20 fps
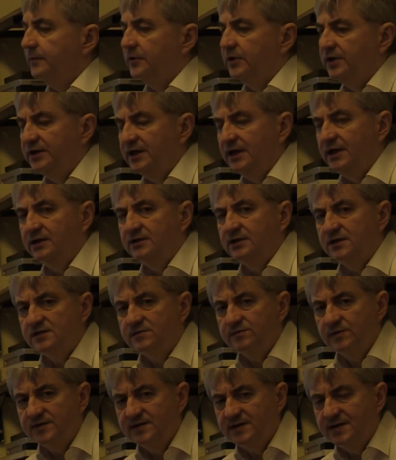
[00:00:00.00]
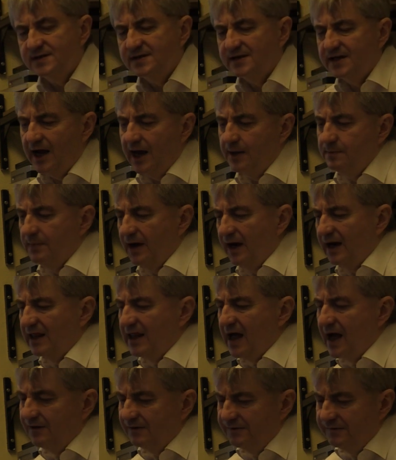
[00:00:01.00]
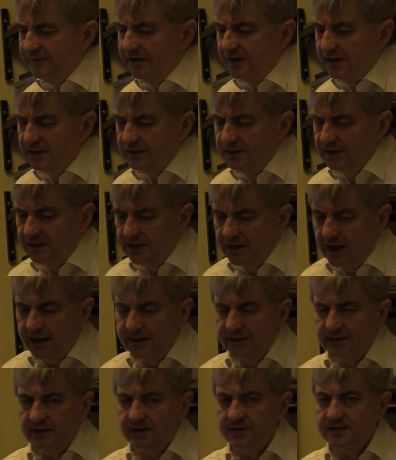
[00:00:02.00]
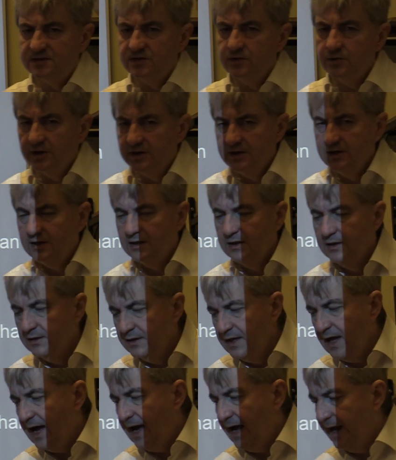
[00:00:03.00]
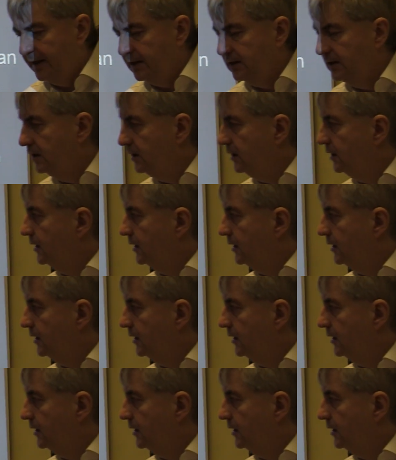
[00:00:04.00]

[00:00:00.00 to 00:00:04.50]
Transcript: The illness was described by Langfeld in 1939,